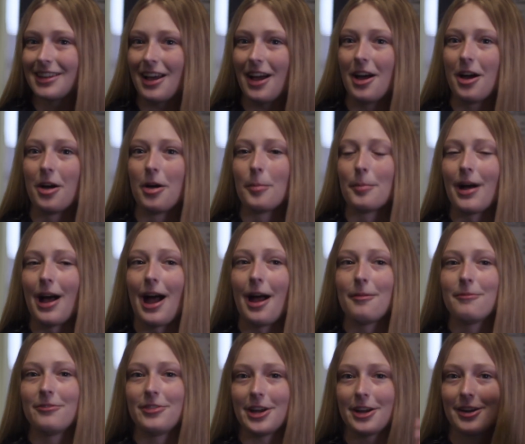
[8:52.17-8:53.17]
Um,
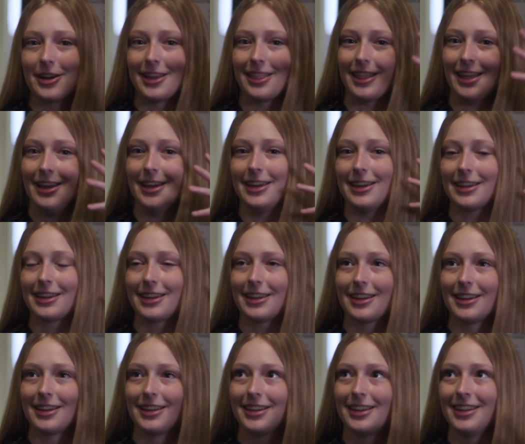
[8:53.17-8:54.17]
I'm very like
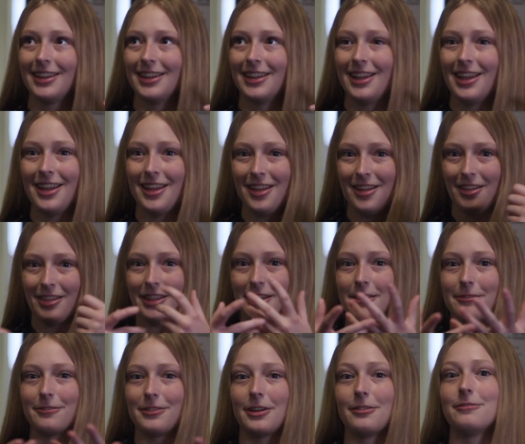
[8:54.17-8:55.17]

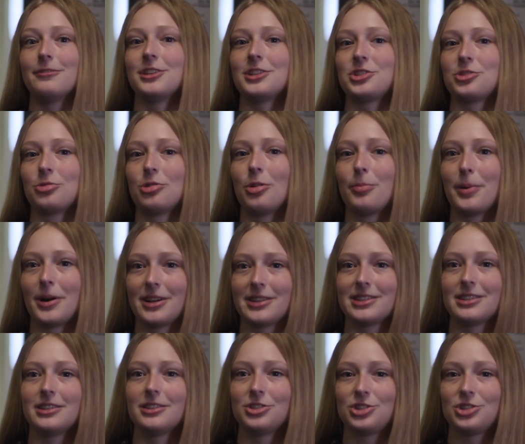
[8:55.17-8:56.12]
like a visual person,